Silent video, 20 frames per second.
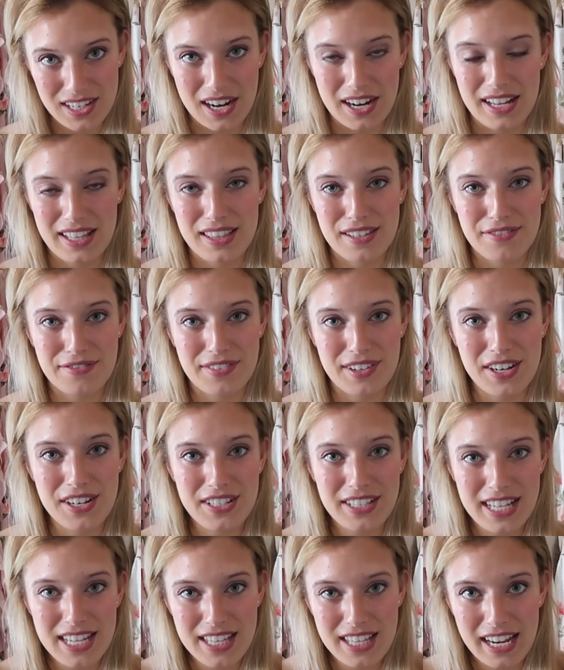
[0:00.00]
started the
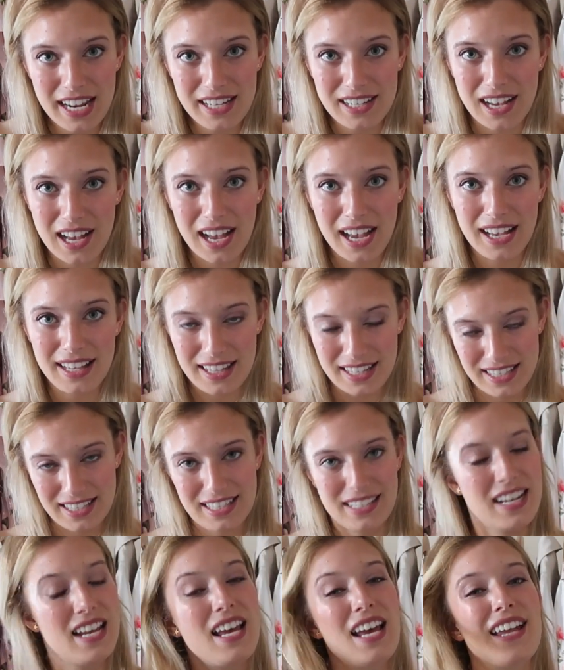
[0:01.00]
first thing that I got
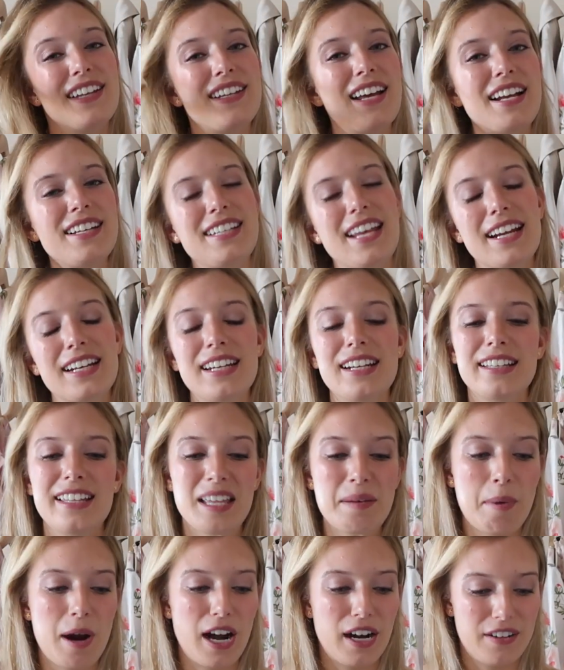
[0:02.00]
that's not
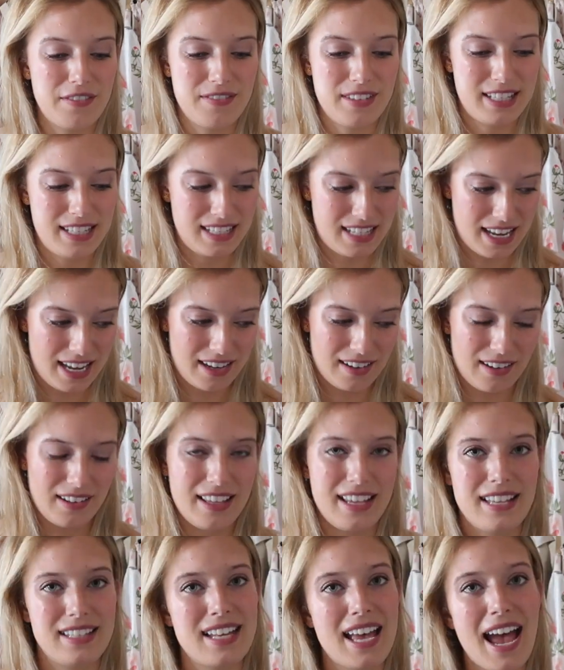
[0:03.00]
technically part of the
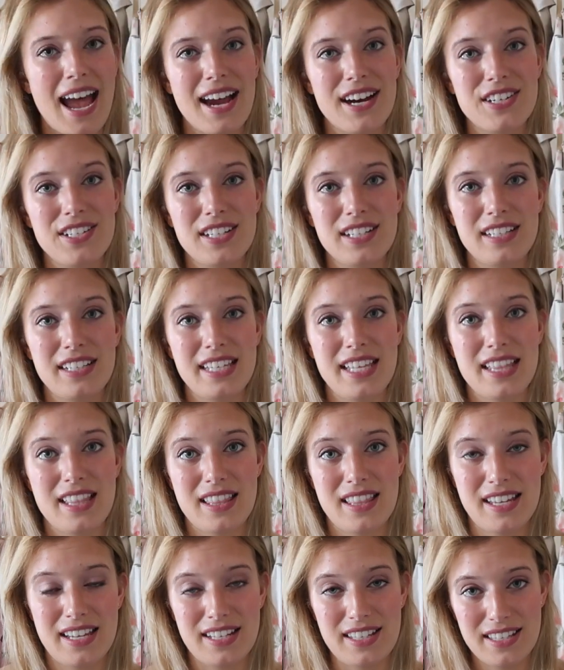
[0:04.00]
sale is actually
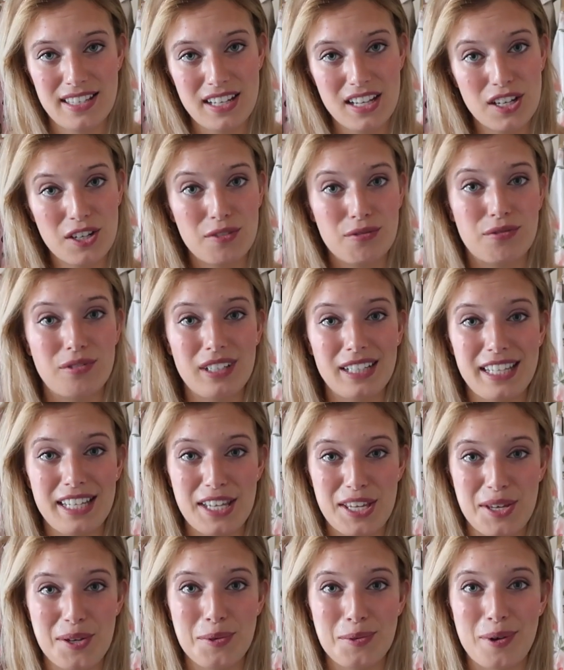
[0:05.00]
this really
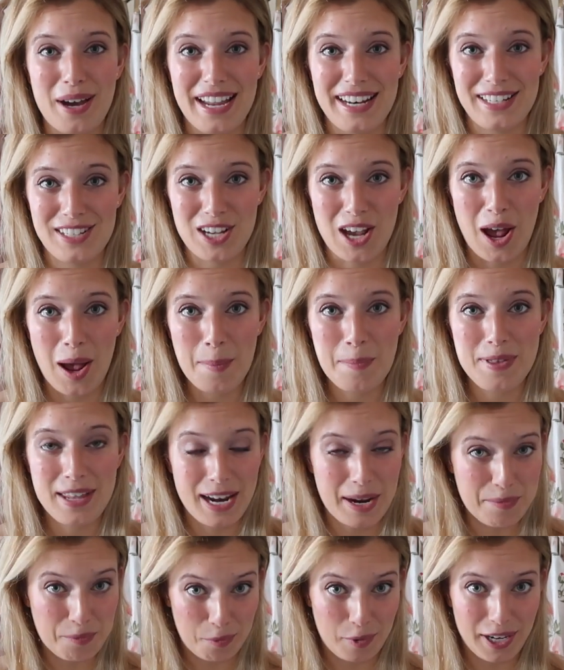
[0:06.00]
cute white top that
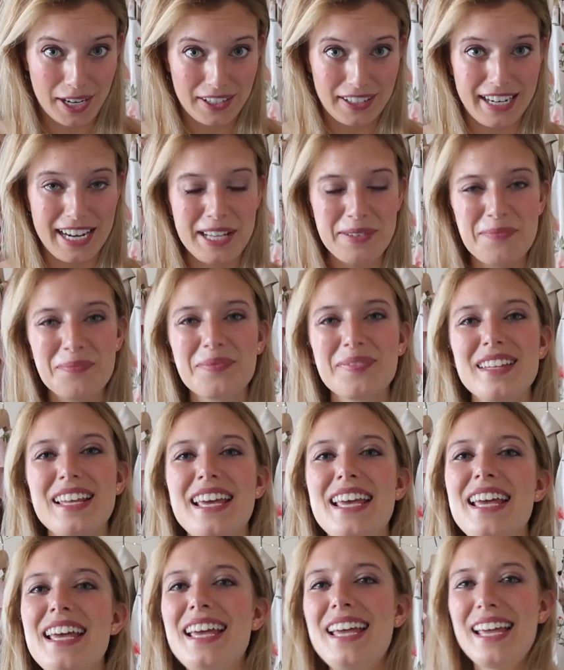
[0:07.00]
I'm wearing.
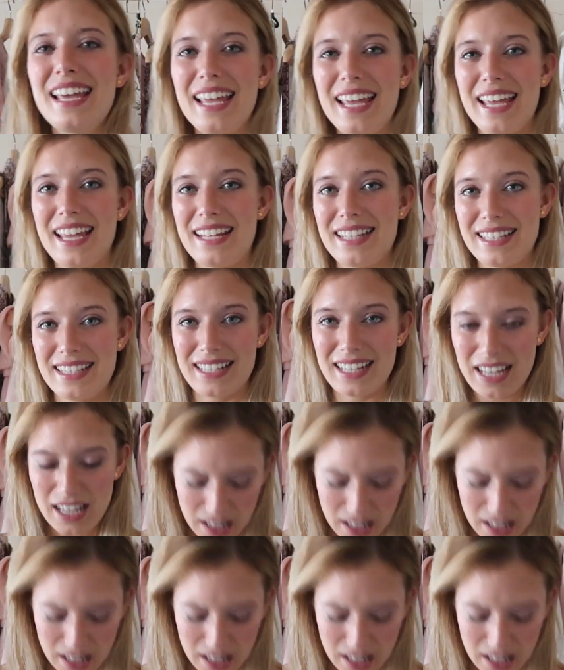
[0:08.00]
It's